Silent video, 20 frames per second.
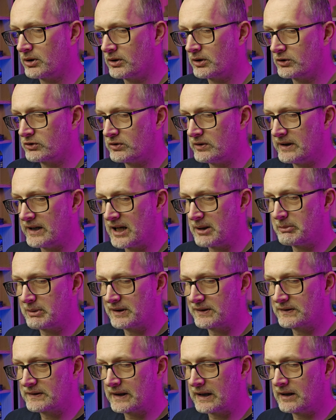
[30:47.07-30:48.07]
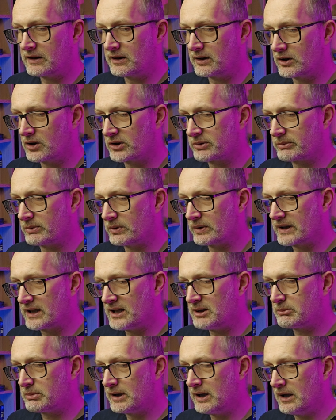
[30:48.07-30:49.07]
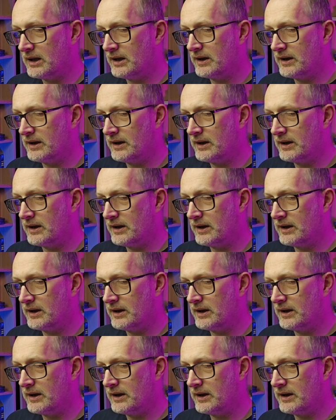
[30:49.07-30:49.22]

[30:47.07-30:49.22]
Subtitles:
on a truly epic scale in Cosmonaut Keep, a